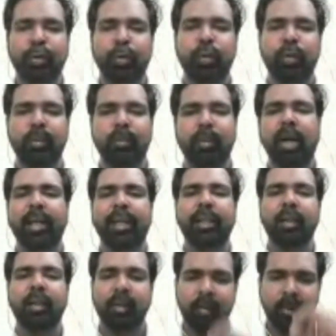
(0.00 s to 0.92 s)
view in
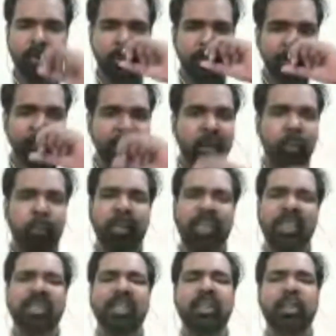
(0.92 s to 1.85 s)
mind,
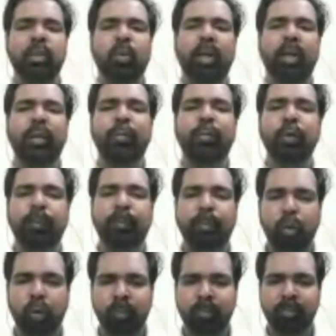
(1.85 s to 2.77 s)
we discussed quite a few
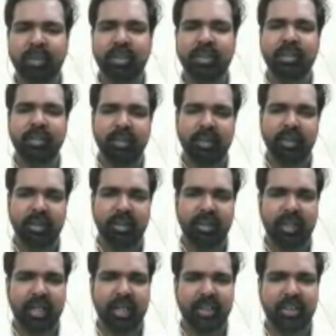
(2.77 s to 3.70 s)
poems
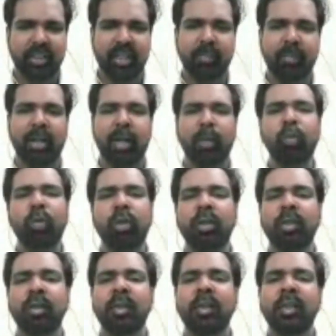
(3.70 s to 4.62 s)
last time around.
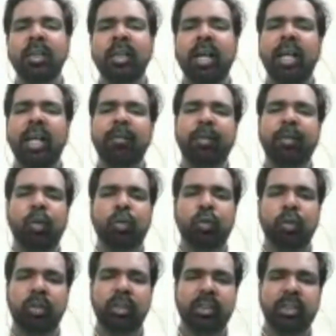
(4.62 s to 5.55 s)
And we
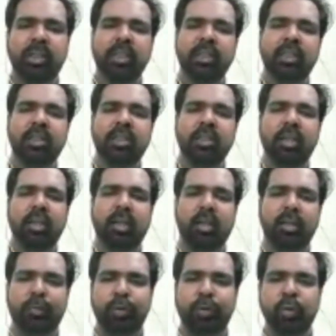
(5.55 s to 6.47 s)
also discussed
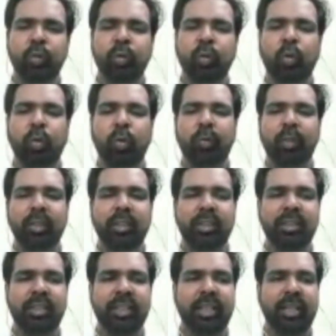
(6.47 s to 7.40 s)
a few
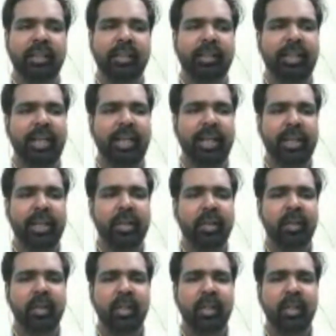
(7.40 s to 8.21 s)
novels here and there.